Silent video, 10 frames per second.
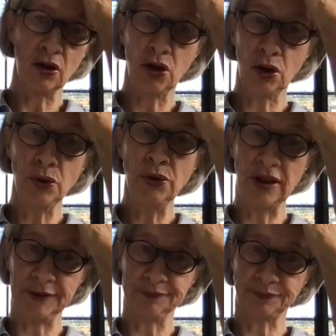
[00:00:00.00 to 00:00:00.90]

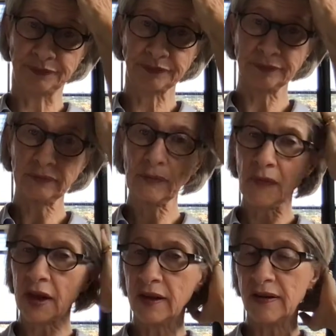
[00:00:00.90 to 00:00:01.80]
concluding
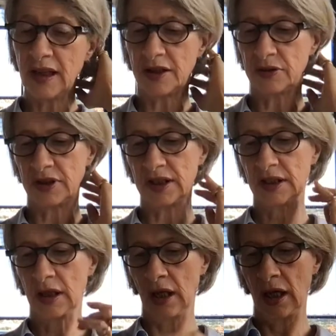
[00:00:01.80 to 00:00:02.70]
the utterance.